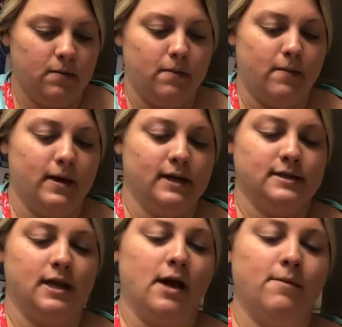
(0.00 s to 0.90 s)
Mix
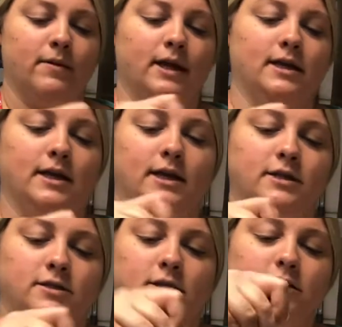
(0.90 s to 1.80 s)
it up, get
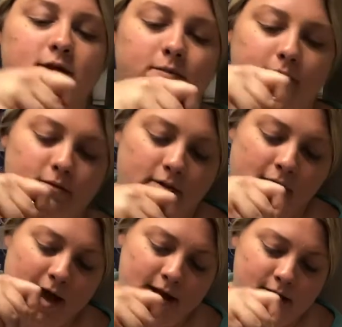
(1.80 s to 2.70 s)
it to be
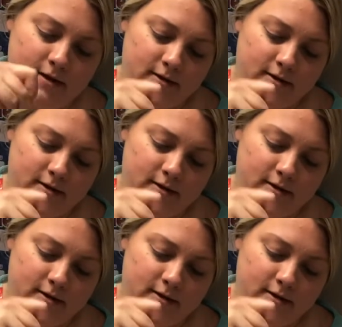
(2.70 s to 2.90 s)
red.